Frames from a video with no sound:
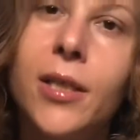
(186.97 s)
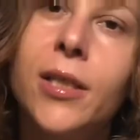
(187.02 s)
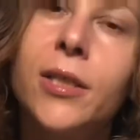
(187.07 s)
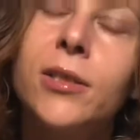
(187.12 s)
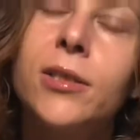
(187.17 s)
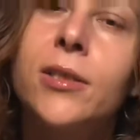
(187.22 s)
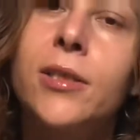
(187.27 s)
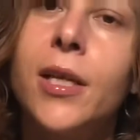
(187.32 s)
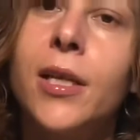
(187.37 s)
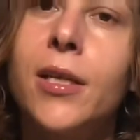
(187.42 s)
It's
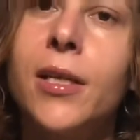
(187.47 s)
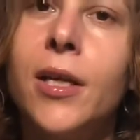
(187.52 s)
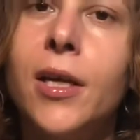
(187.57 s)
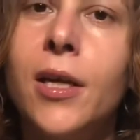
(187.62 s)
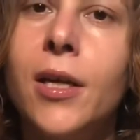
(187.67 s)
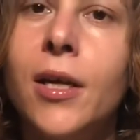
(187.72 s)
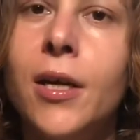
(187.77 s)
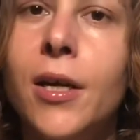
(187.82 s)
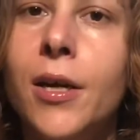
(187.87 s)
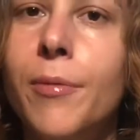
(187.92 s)
that
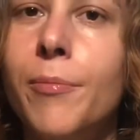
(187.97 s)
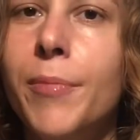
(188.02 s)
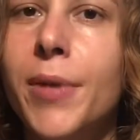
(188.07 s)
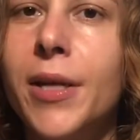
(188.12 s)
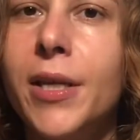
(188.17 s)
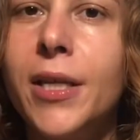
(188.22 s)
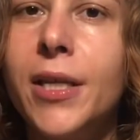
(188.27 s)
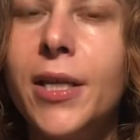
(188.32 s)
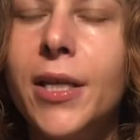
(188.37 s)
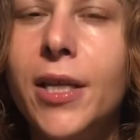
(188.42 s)

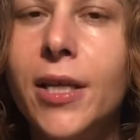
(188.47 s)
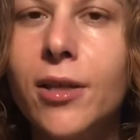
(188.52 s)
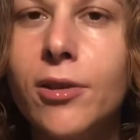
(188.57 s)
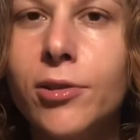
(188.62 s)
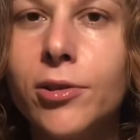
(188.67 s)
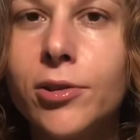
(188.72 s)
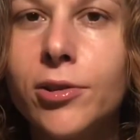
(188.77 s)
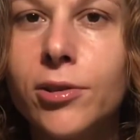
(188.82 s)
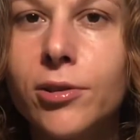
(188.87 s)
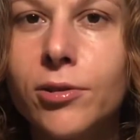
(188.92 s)
many
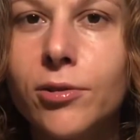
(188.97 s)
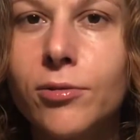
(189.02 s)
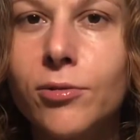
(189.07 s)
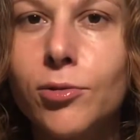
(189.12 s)
healers